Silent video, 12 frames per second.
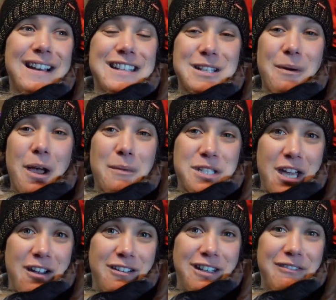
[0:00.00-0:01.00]
So I would
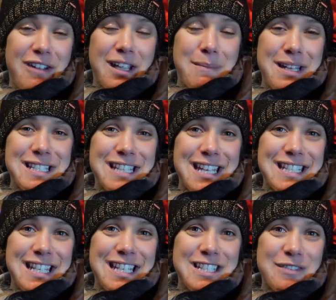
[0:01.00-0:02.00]
highly recommend
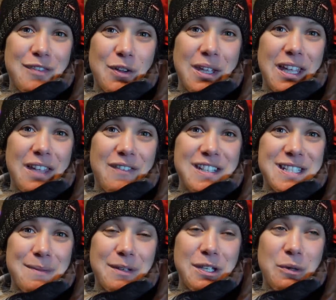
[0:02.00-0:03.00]
getting into vlogging if it's
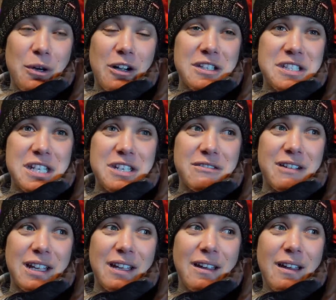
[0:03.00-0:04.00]
something you are
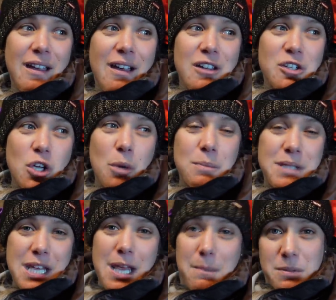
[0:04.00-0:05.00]
considering. Top
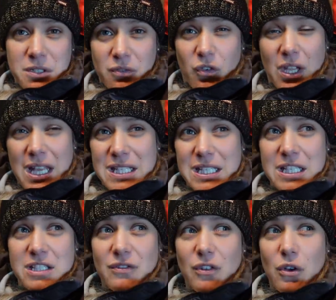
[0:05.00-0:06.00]
tips for getting
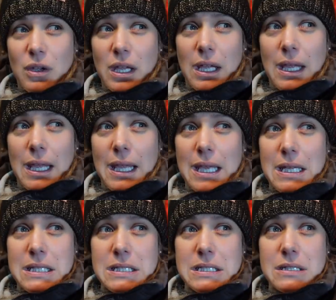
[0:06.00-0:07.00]
into vlogging
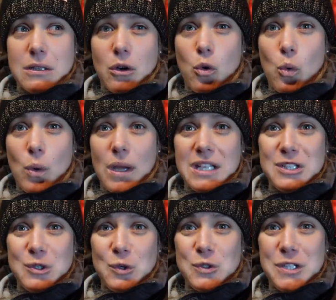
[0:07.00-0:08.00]
is always
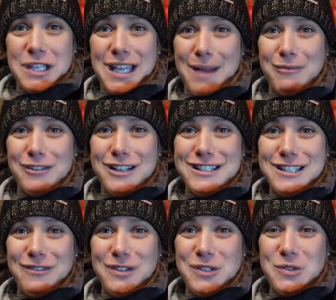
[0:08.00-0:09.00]
talk to the camera as
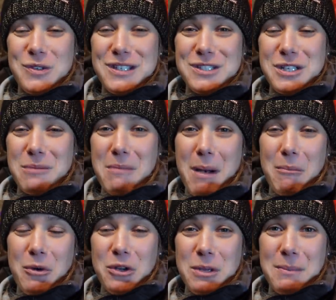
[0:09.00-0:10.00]
if you're talking to your
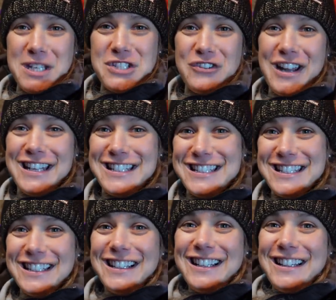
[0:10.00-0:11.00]
mum or your best friend.
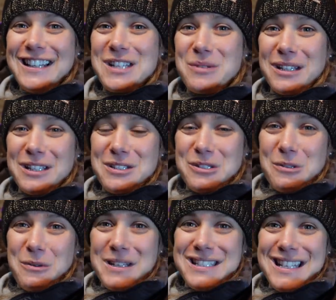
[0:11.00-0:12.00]
That's what I used to
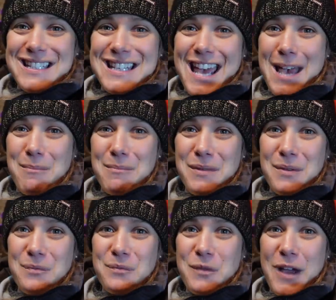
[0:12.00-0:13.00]
always say to Em
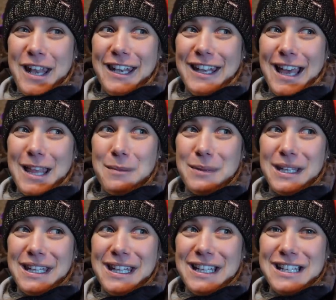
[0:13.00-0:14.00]
when at the
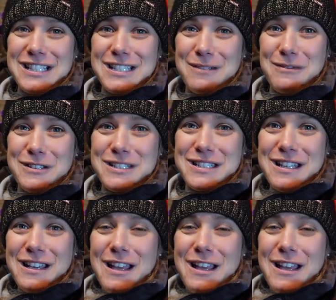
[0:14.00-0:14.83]
beginning she was